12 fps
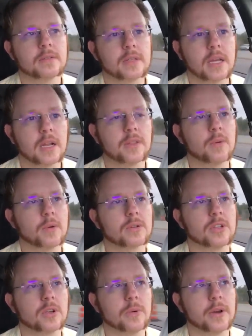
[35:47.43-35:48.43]
Is that how that
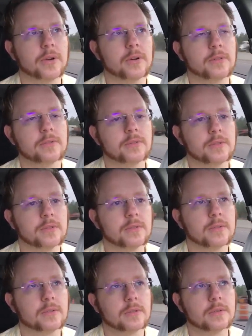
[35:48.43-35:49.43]
worked? 200,
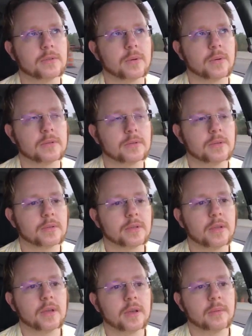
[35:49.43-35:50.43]
220?
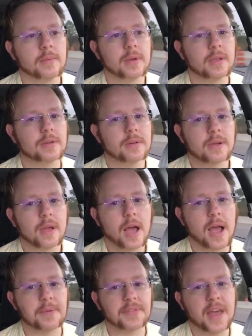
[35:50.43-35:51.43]
I mean,
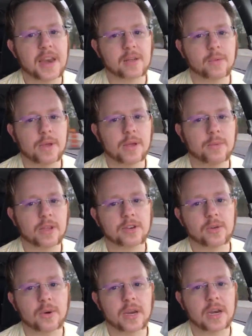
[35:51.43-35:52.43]
hypothetically, we
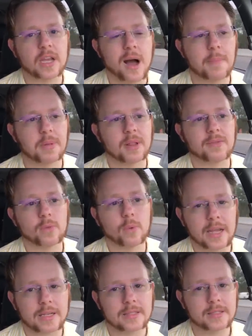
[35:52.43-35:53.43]
could do it in a couple of
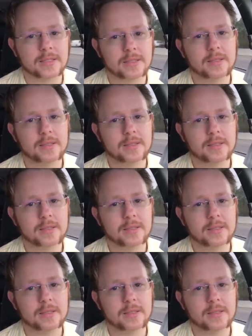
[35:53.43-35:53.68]
weeks.